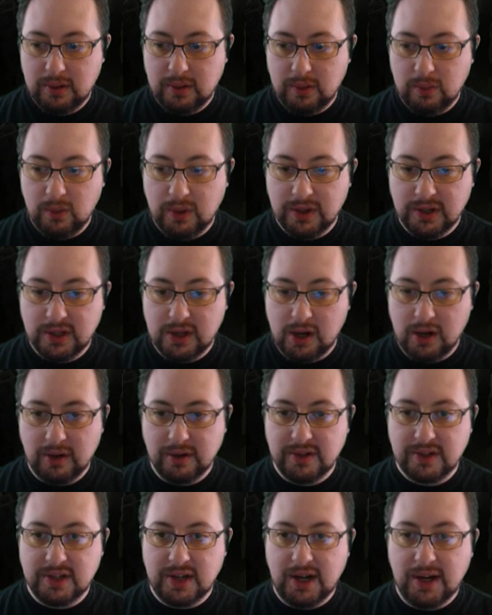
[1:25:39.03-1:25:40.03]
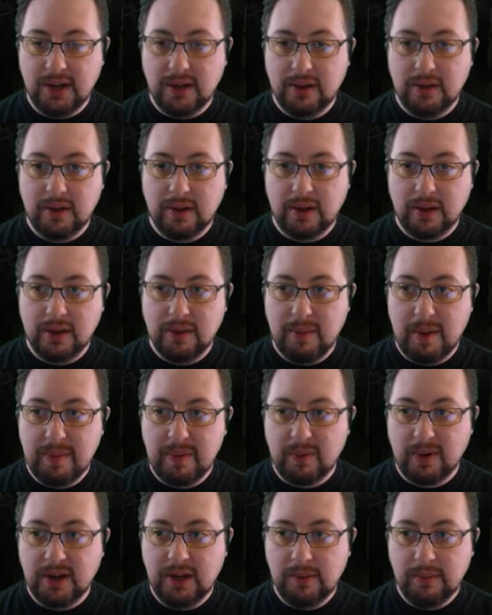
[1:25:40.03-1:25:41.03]
One card style. Yeah, it might be
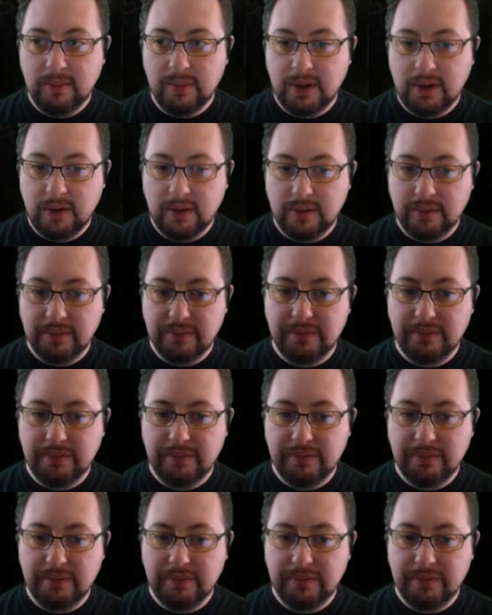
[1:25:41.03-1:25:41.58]
random. I don't know.